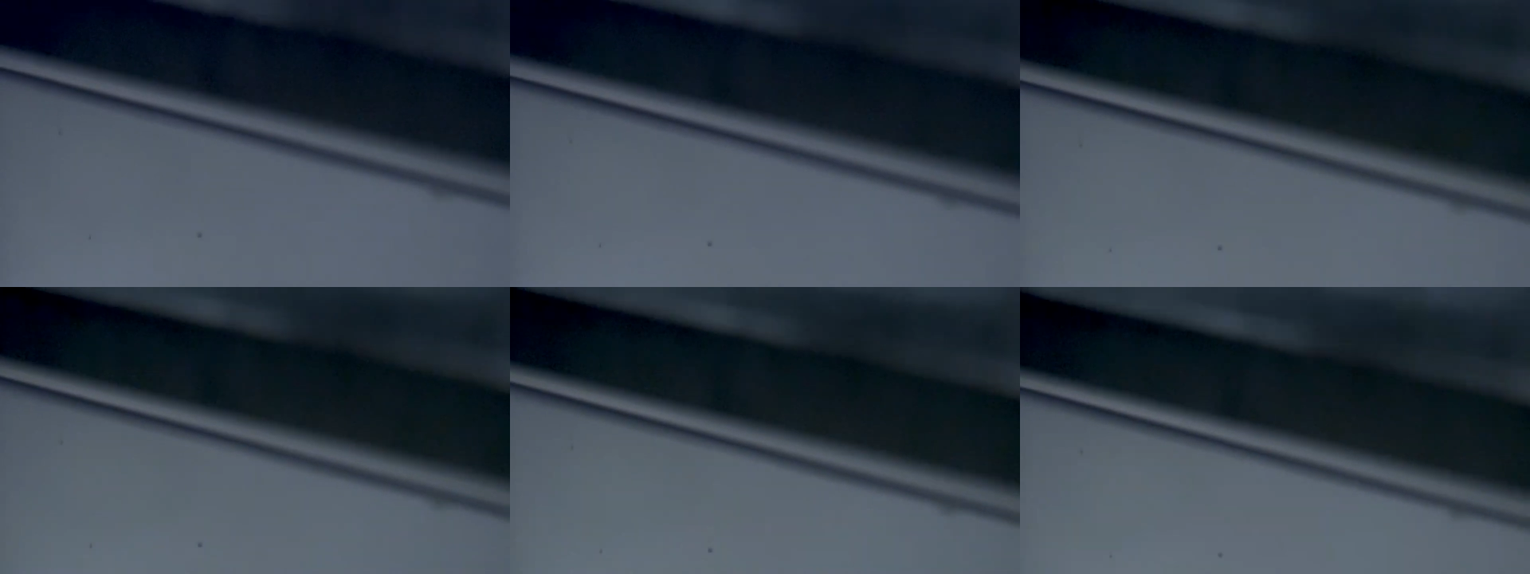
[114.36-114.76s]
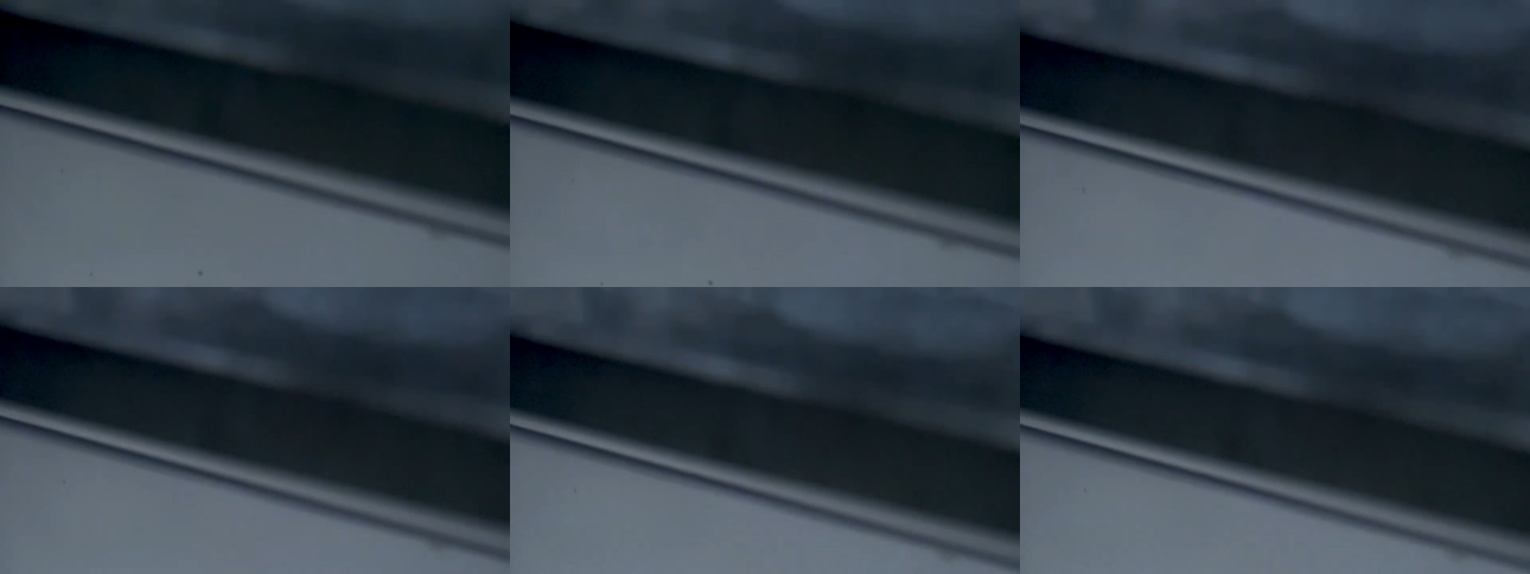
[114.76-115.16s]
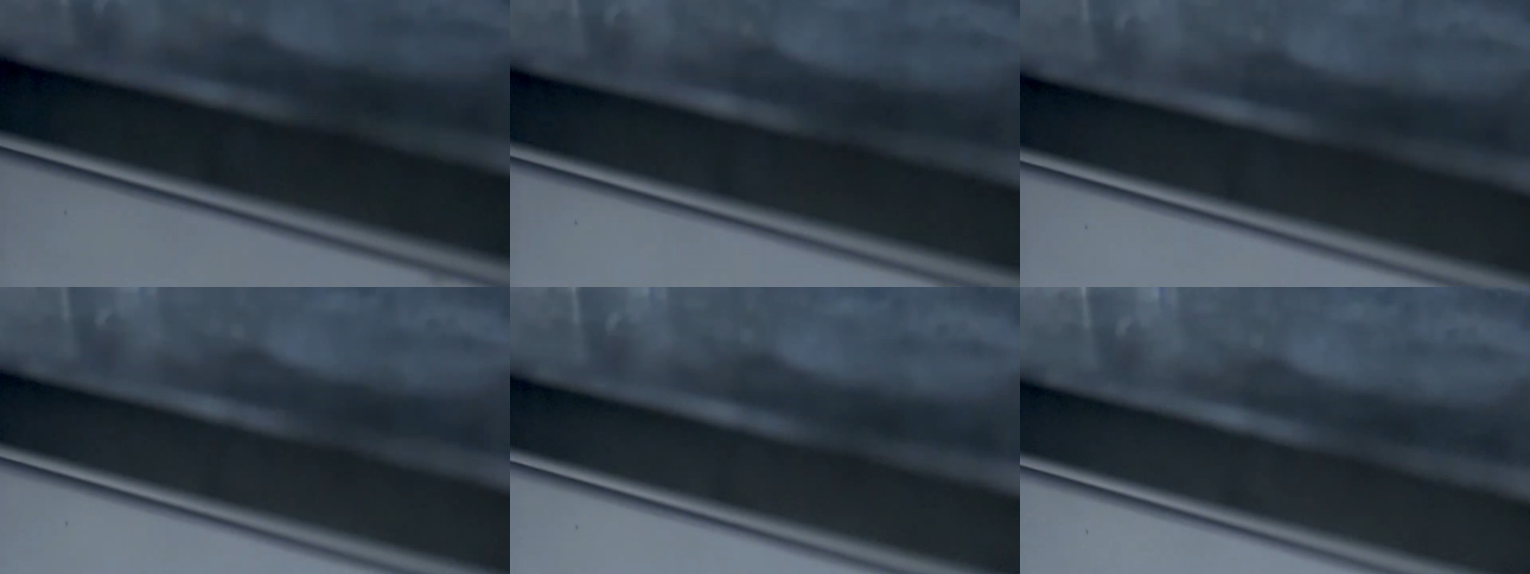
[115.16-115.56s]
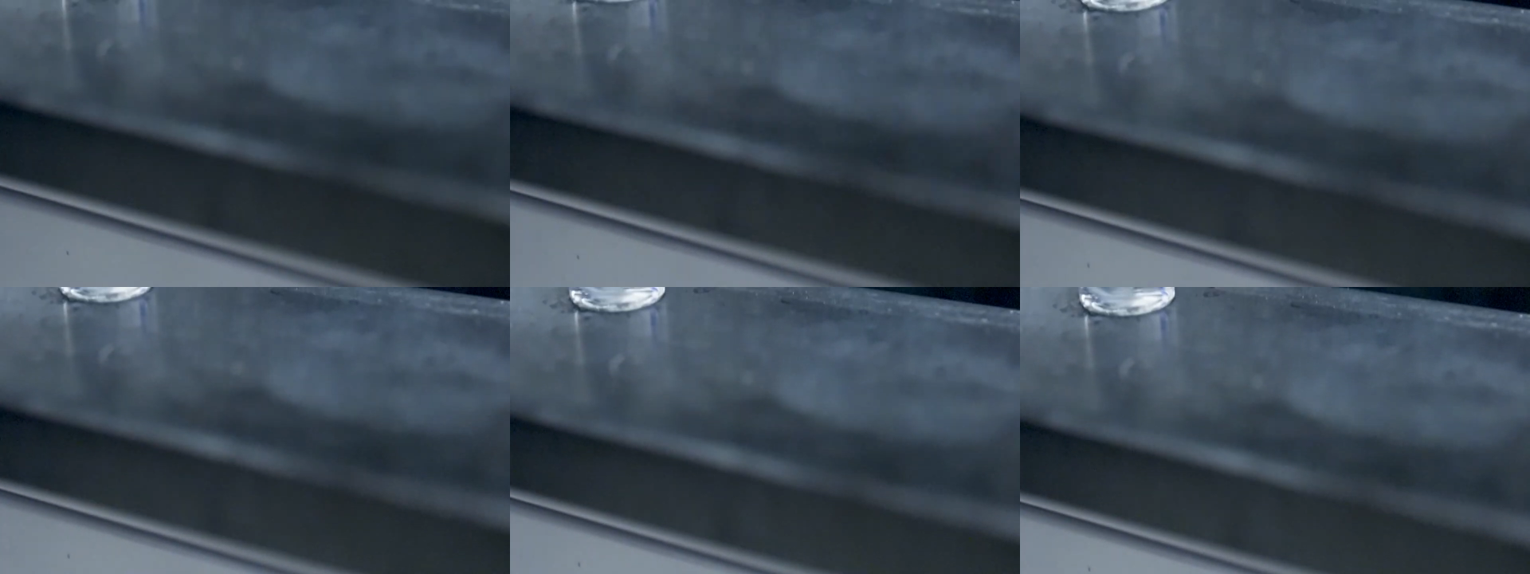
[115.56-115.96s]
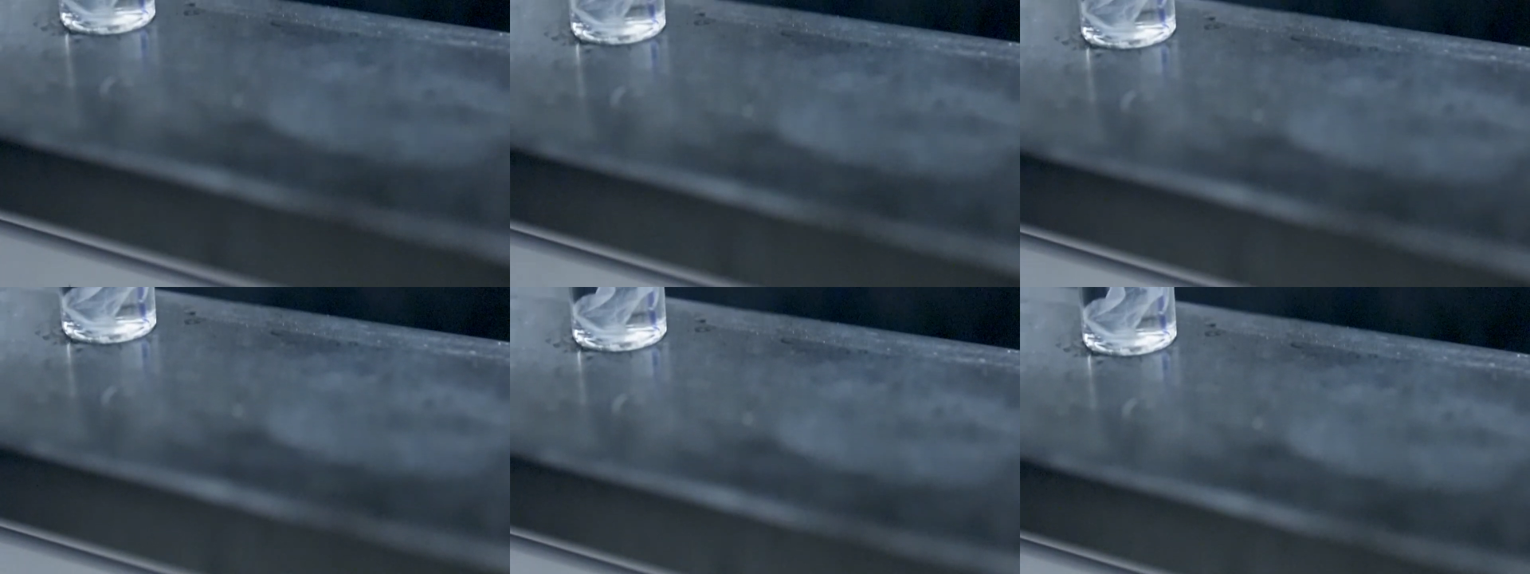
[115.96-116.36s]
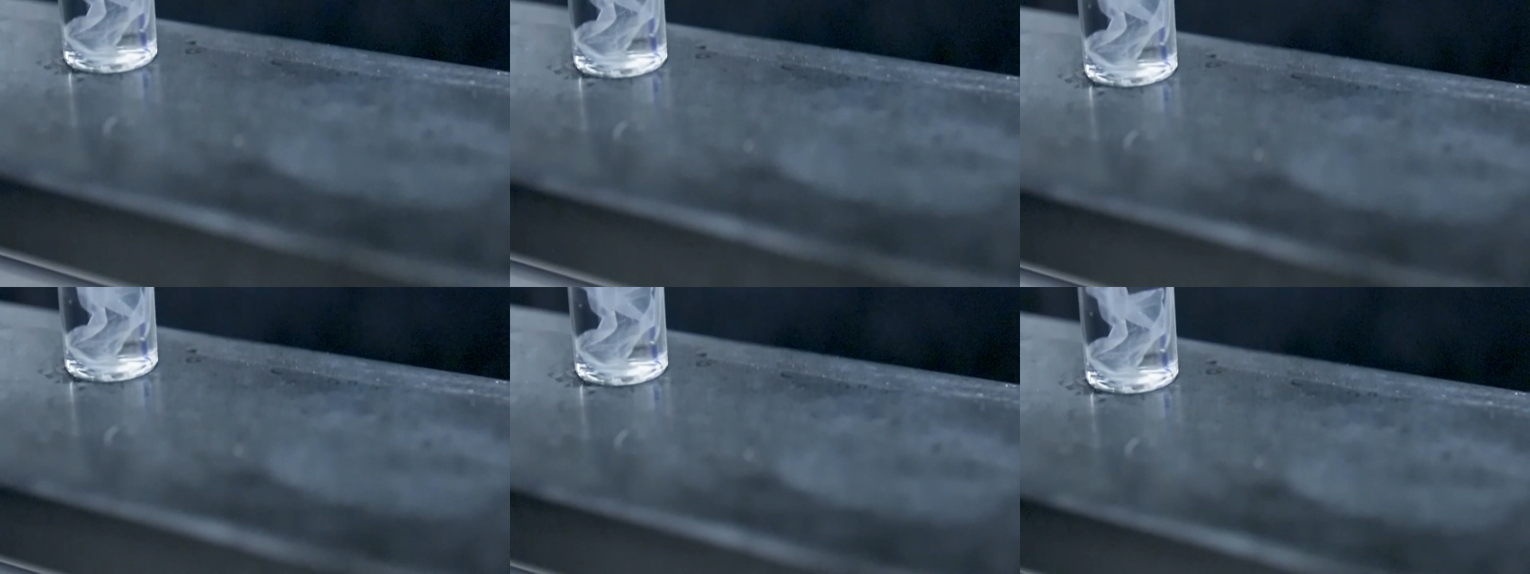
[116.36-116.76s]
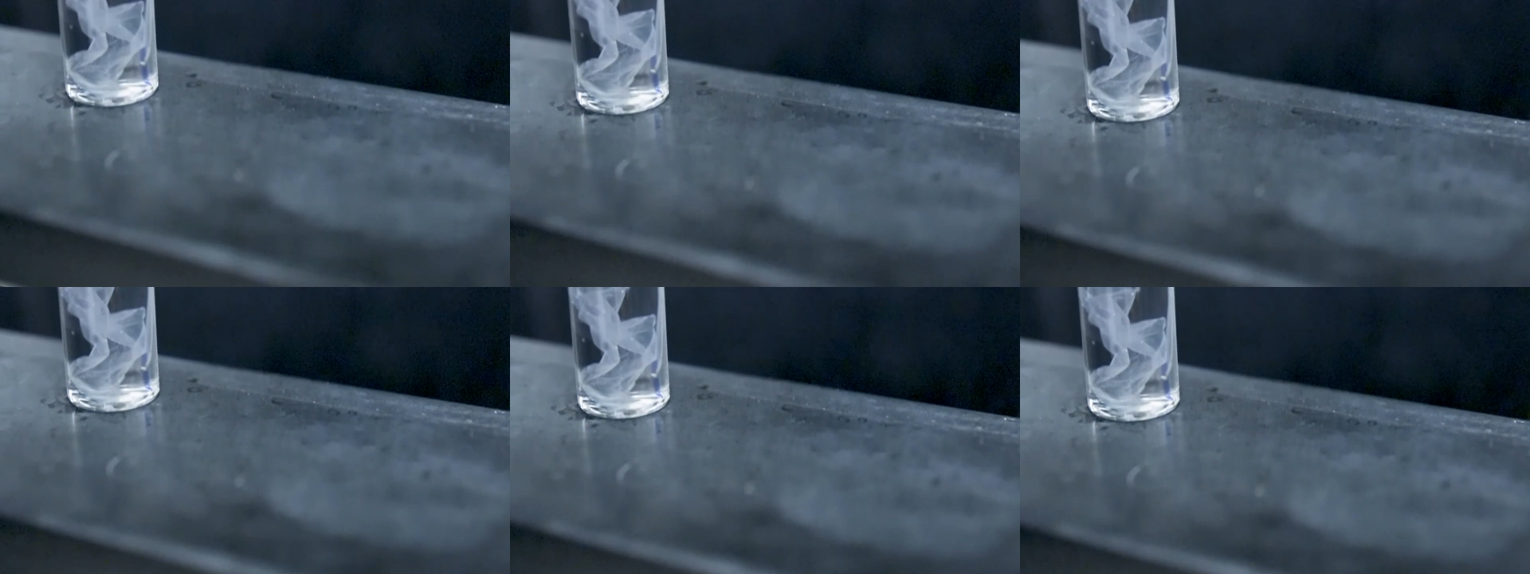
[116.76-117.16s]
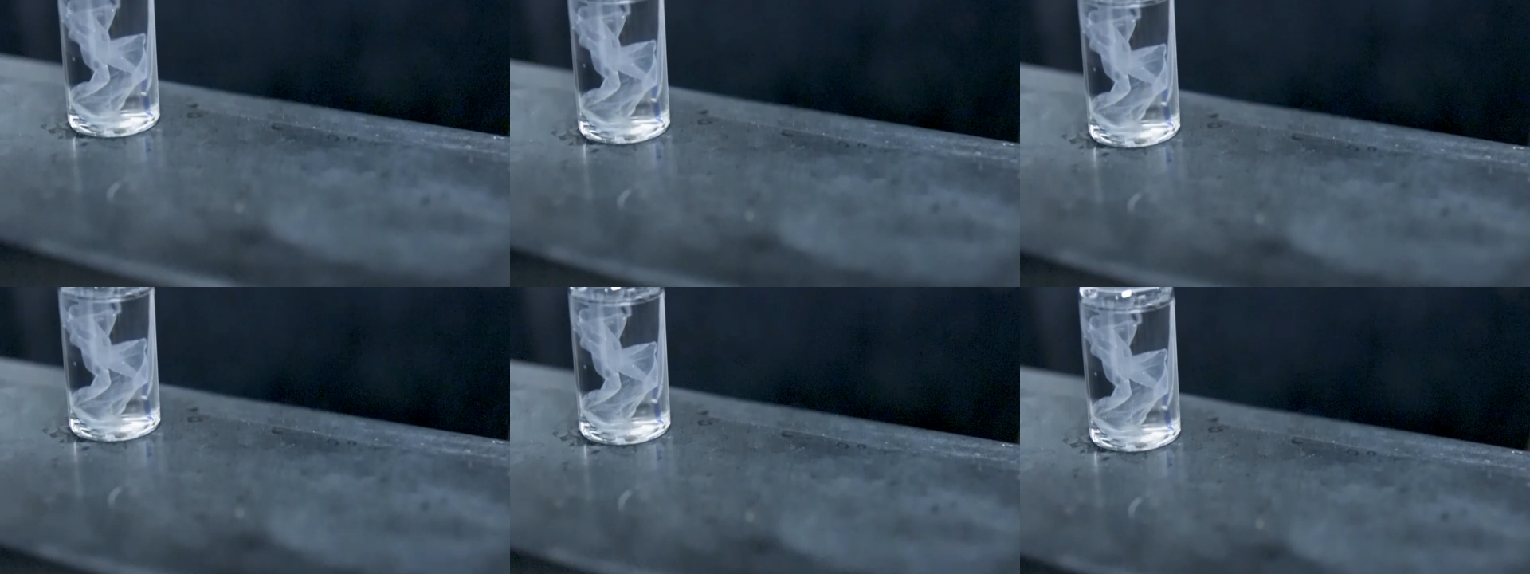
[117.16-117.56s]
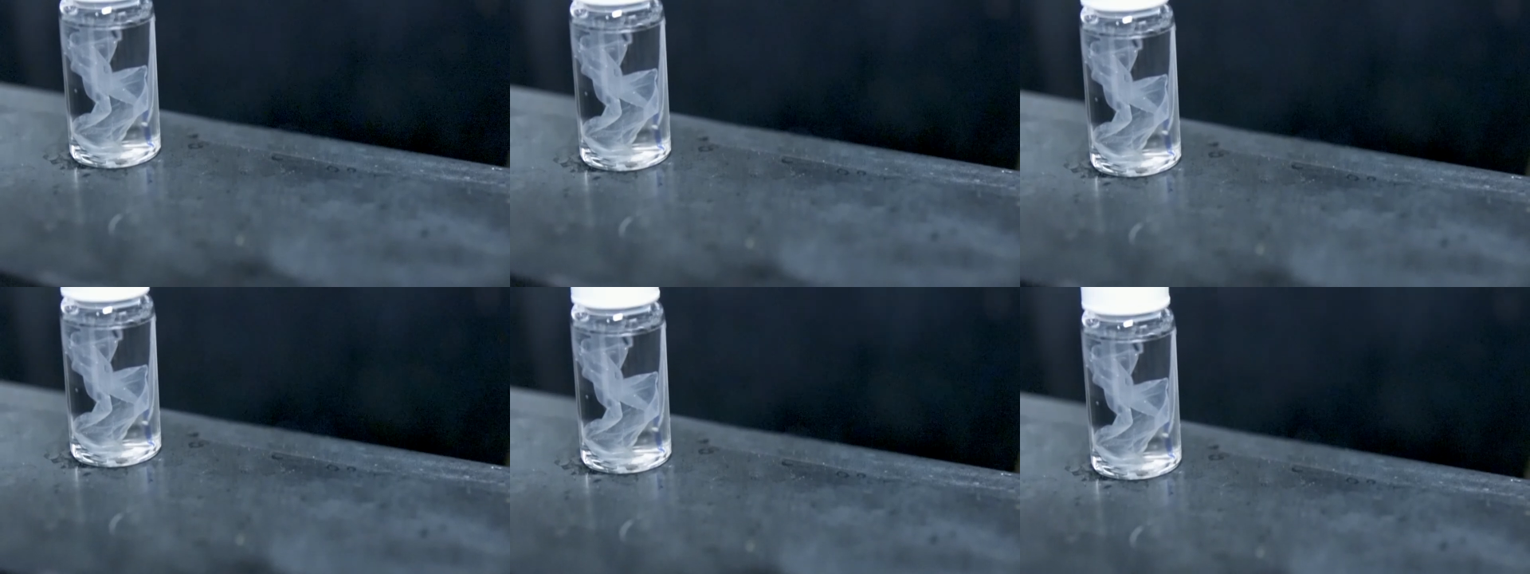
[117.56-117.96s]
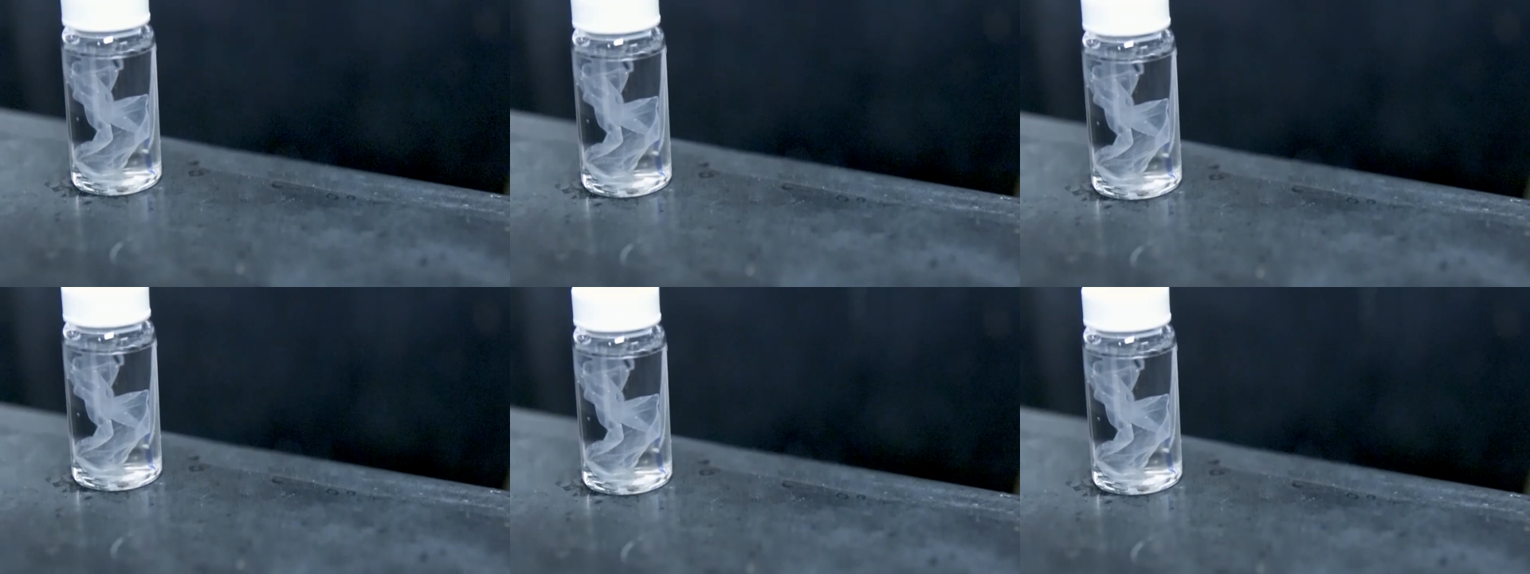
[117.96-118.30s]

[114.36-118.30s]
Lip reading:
Nobody's mouth can be seen.